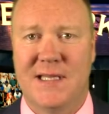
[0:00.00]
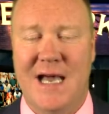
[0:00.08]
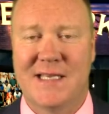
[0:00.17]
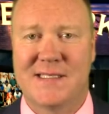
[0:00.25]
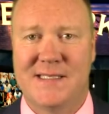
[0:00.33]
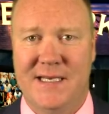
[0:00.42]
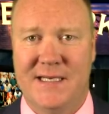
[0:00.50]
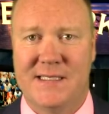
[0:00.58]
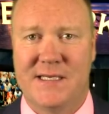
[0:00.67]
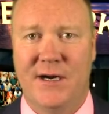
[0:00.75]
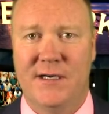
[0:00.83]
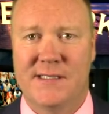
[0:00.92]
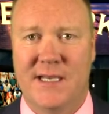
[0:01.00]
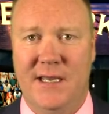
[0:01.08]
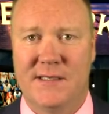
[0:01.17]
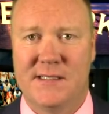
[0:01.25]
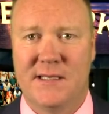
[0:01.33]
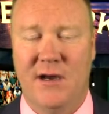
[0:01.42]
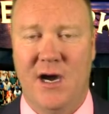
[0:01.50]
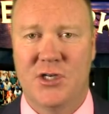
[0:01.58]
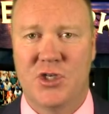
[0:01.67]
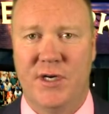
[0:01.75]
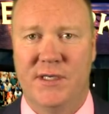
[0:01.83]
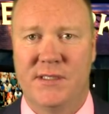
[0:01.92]
last 6 starts against the
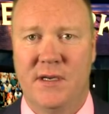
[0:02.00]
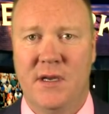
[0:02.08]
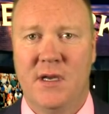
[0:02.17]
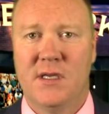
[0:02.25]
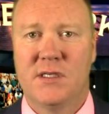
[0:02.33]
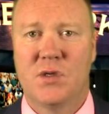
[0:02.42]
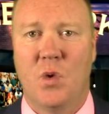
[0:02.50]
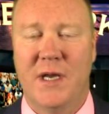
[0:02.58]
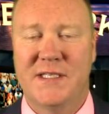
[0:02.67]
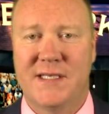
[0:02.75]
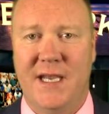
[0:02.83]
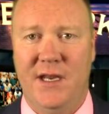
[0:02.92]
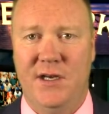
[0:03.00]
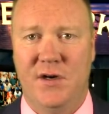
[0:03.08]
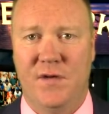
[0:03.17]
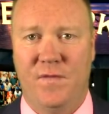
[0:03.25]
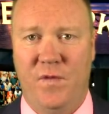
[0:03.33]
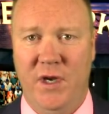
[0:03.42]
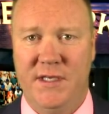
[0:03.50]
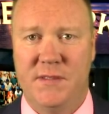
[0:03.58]
Dodgers. So once again, your free